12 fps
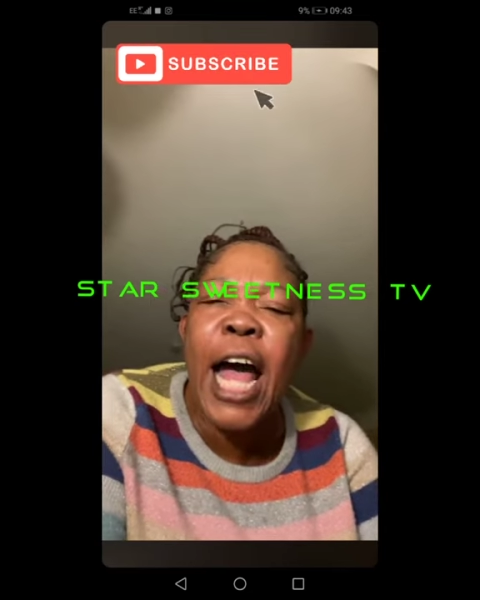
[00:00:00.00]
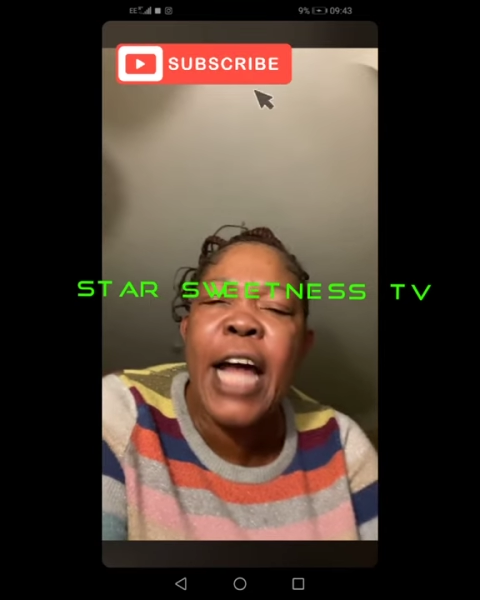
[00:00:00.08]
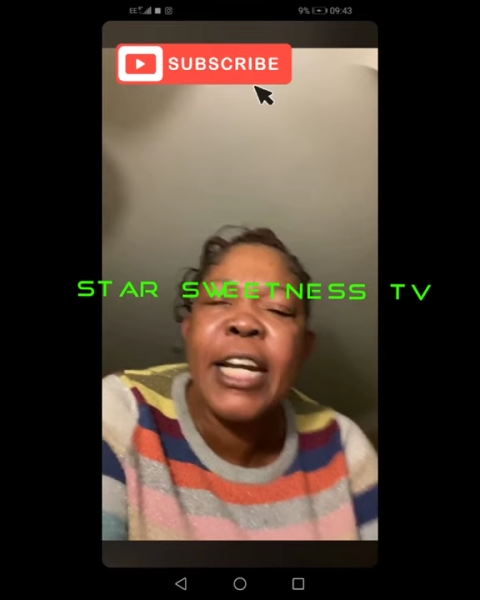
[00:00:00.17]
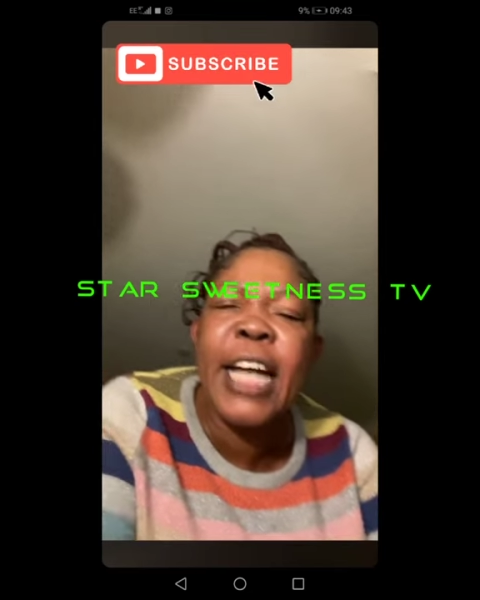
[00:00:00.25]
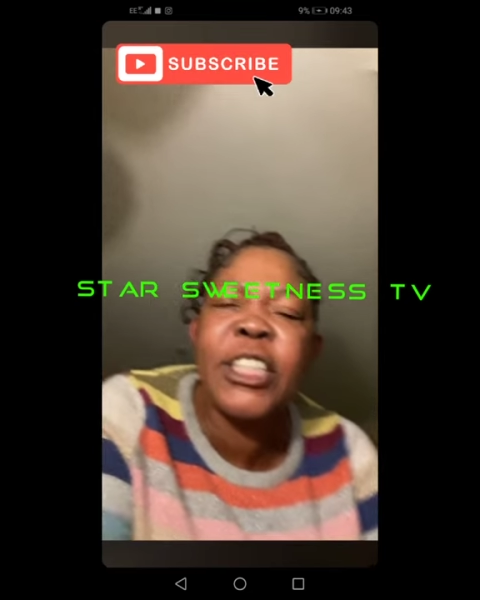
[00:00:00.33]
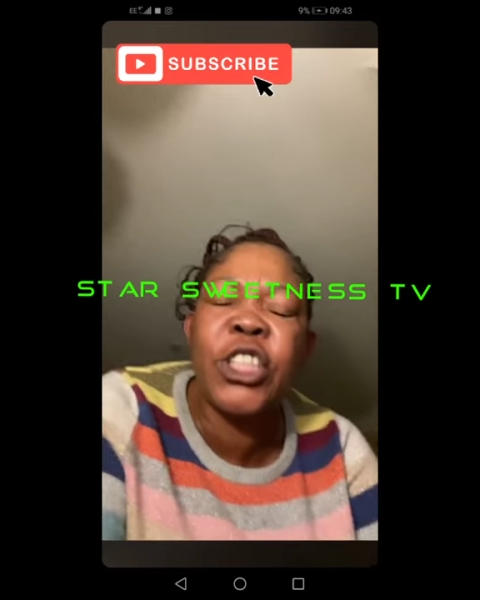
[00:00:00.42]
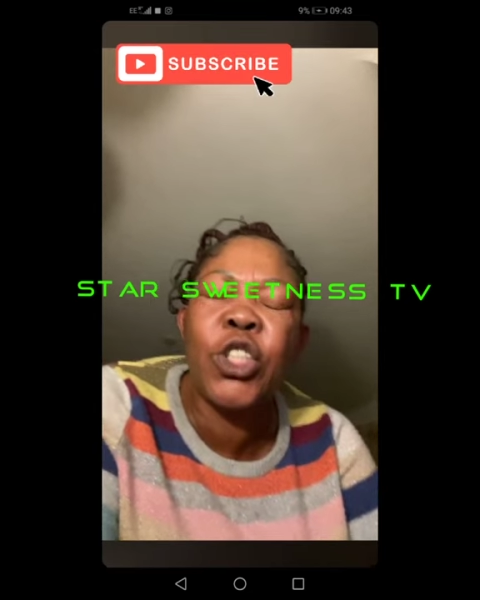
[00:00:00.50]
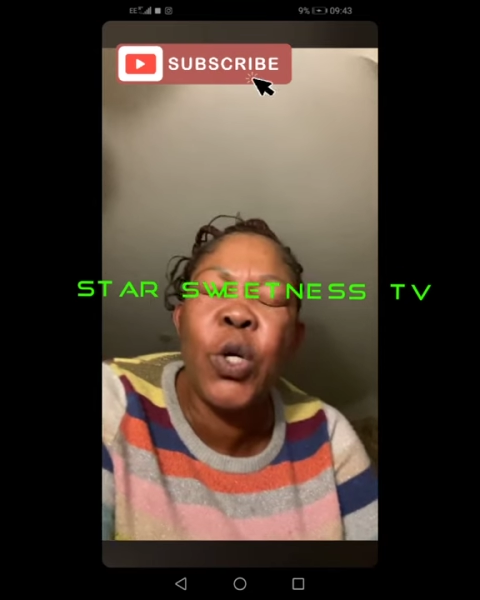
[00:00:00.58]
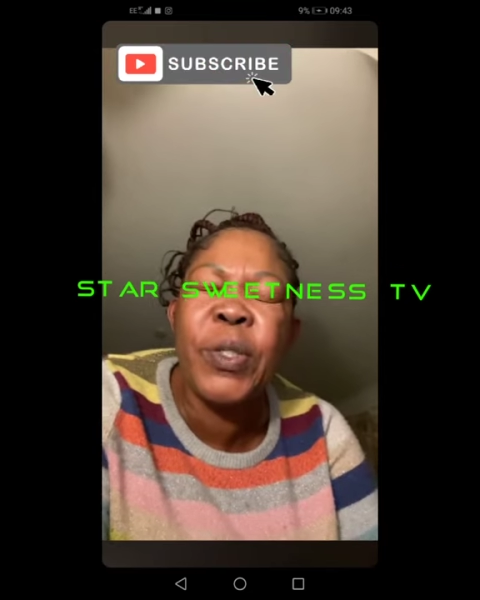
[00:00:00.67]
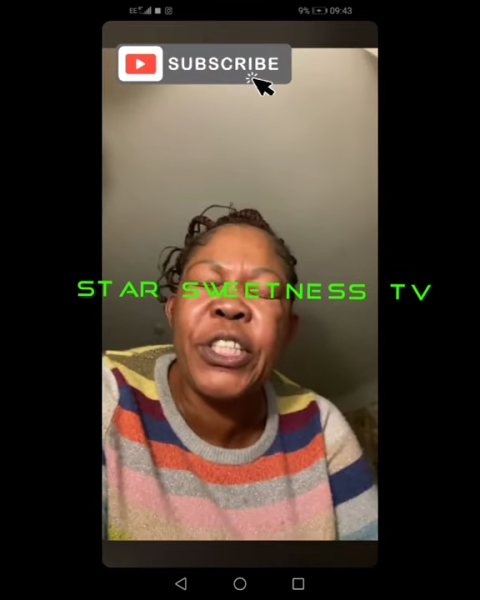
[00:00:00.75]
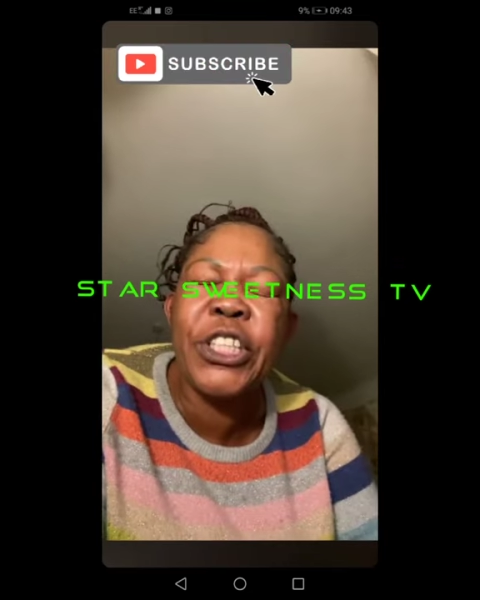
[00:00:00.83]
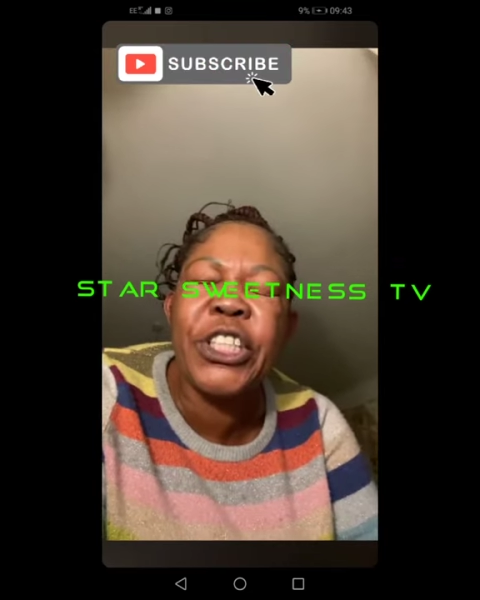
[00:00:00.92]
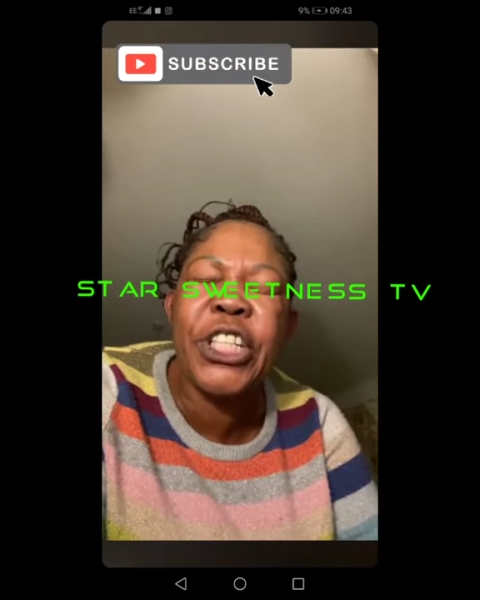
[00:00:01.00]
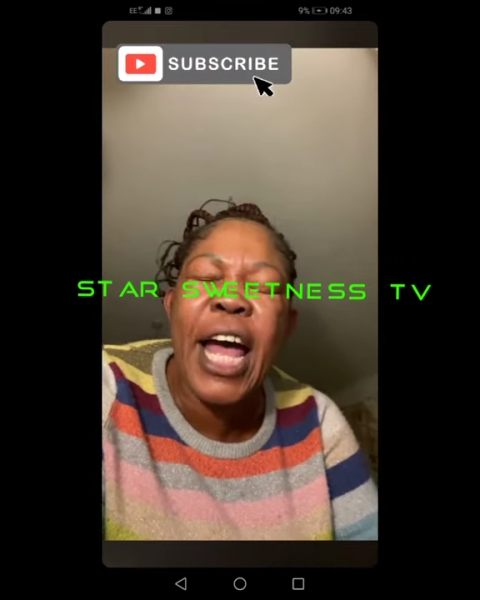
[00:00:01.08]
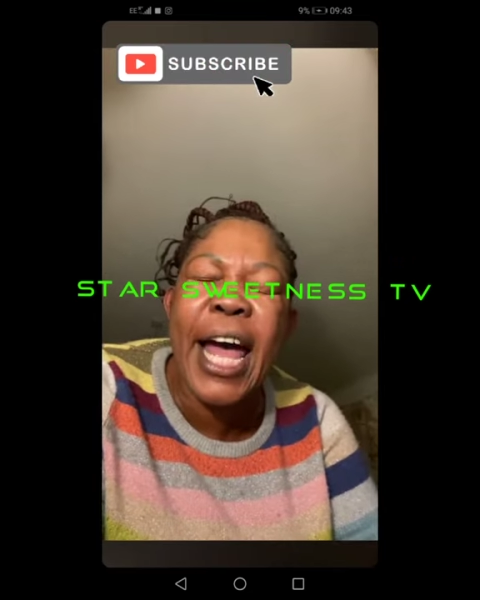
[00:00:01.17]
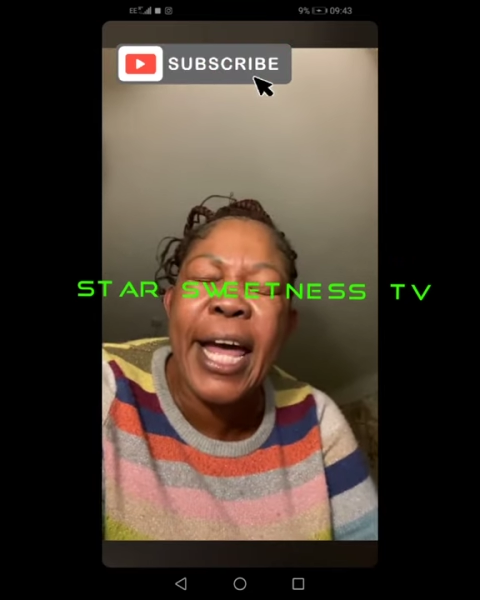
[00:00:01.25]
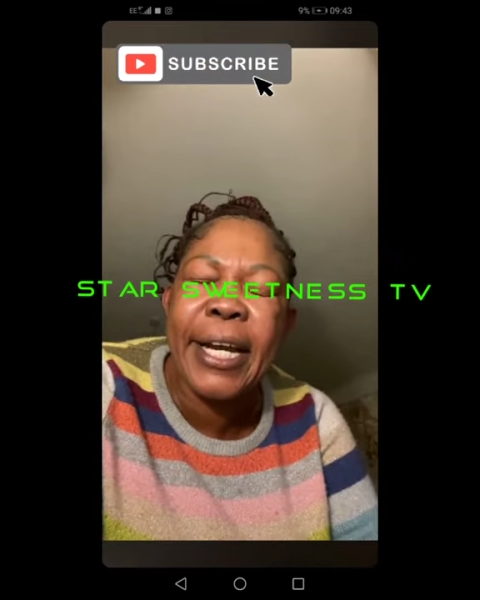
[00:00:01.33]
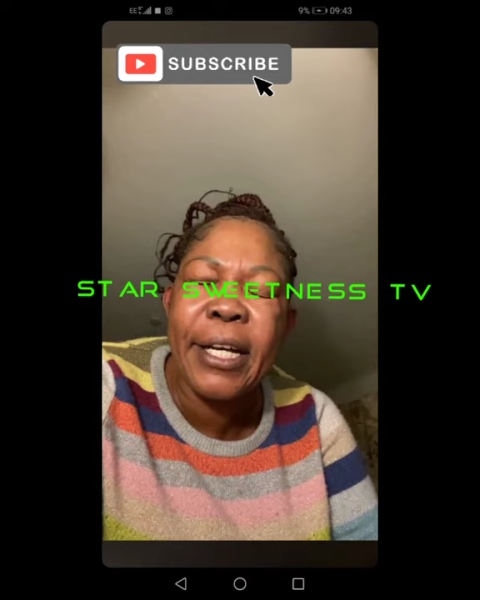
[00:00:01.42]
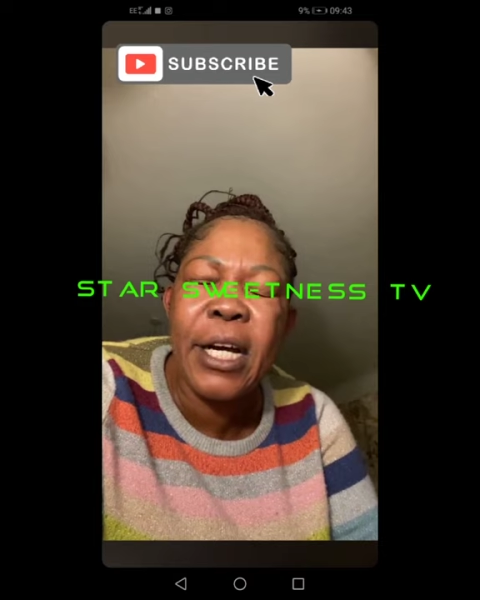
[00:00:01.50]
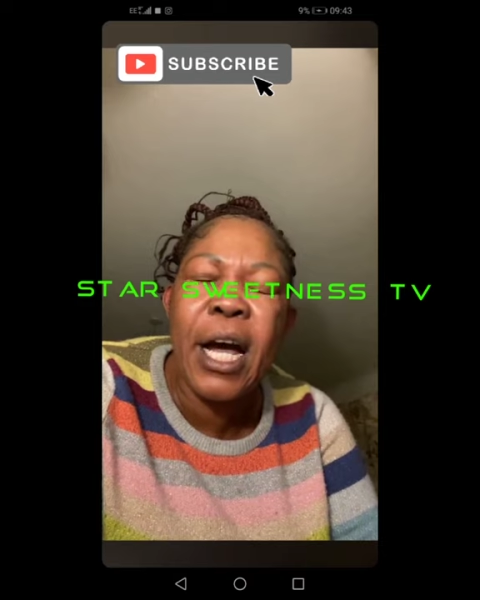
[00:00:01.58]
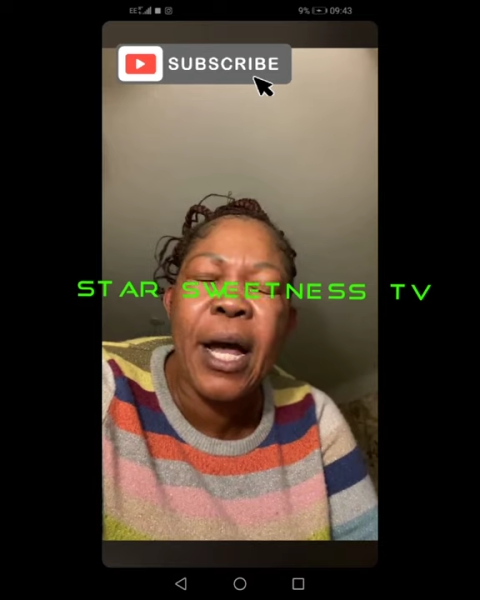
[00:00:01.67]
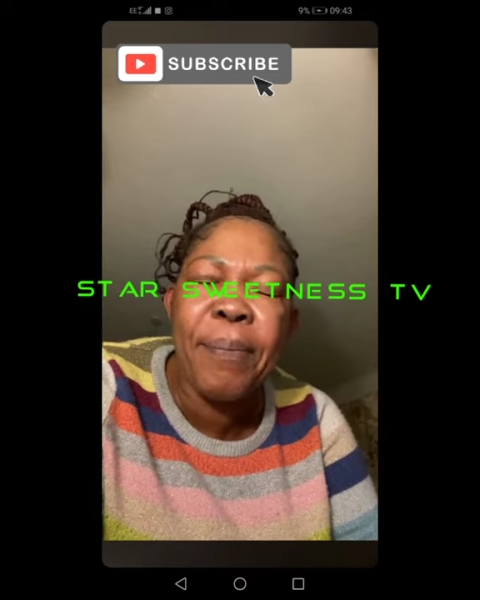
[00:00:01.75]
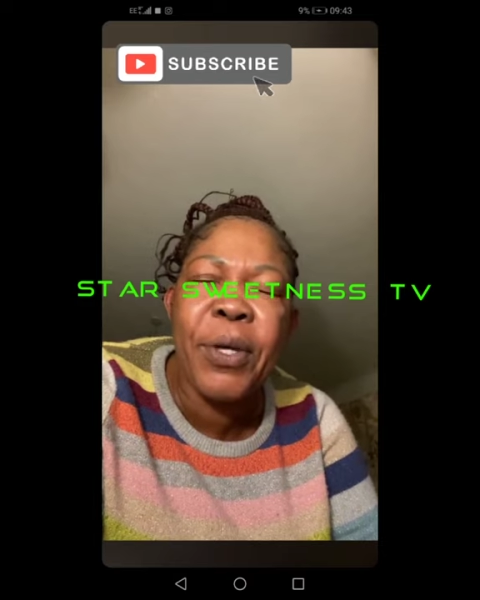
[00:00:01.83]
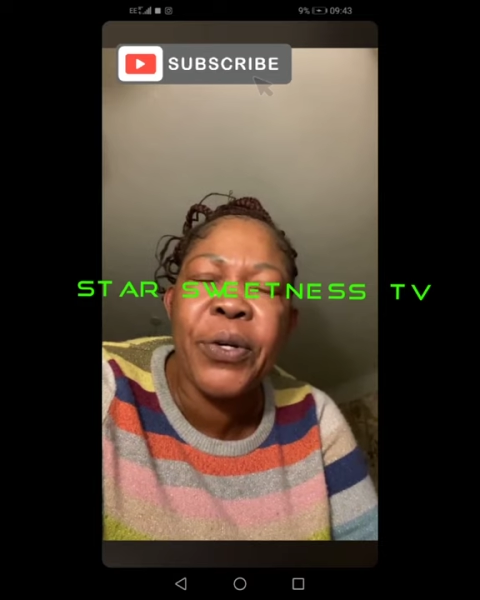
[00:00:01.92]
and that's do his child.
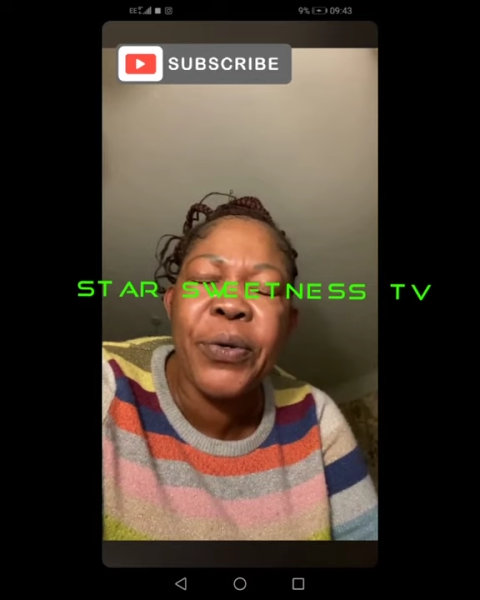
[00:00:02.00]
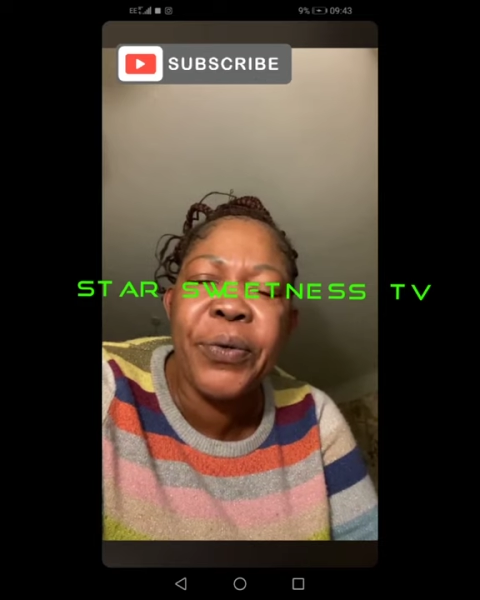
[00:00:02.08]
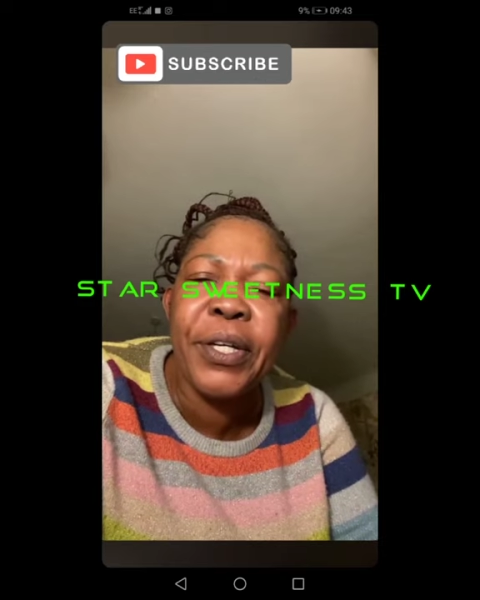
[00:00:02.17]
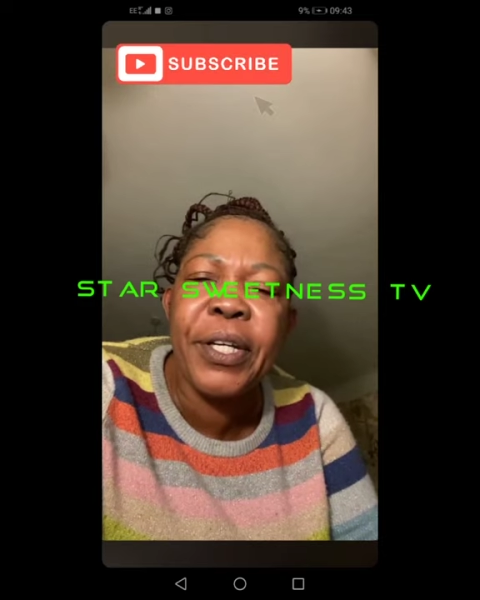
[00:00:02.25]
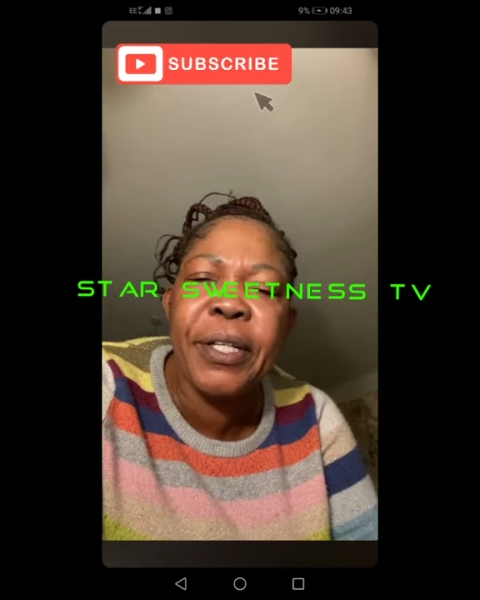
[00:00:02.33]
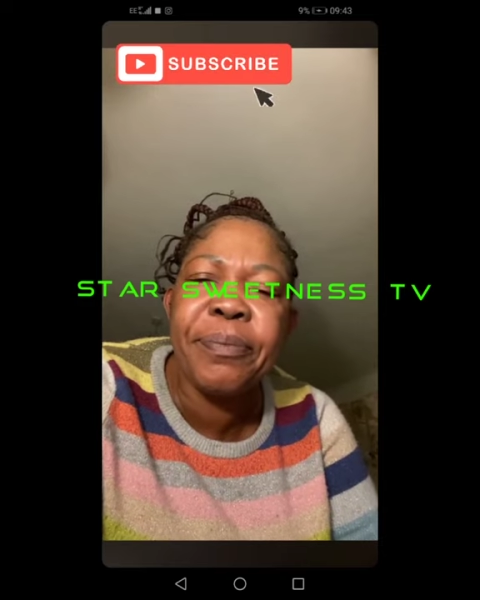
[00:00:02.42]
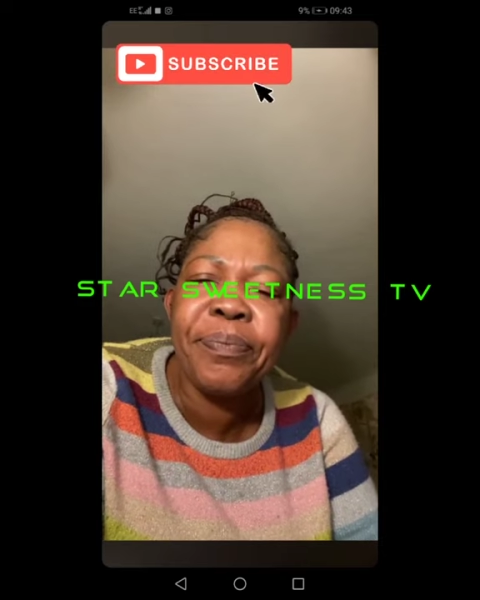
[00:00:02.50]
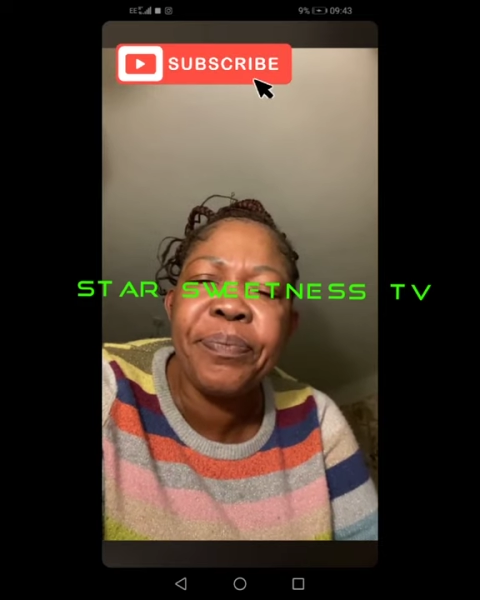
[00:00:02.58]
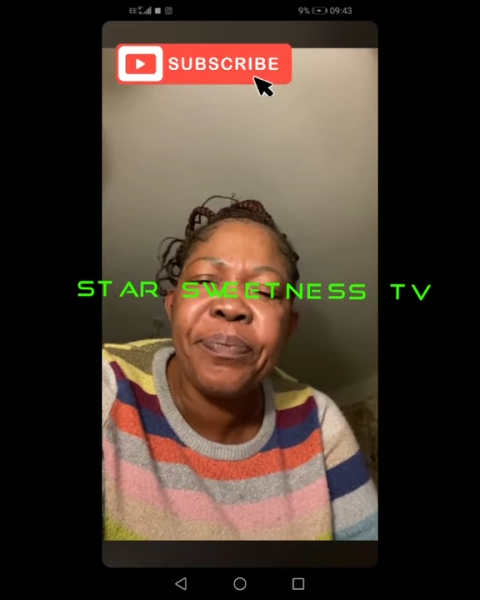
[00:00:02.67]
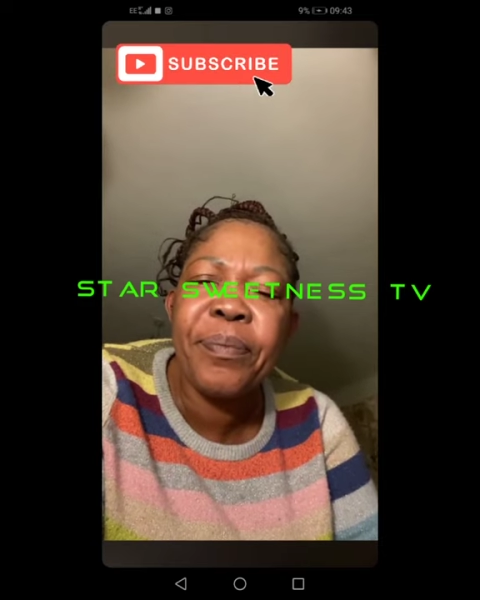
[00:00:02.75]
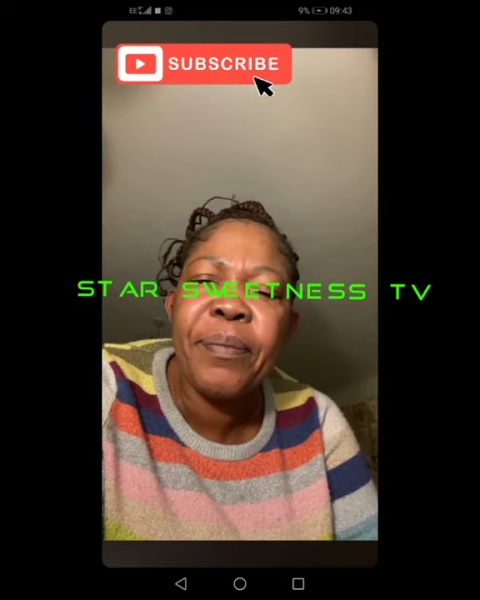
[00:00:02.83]
Calm down, Queenie.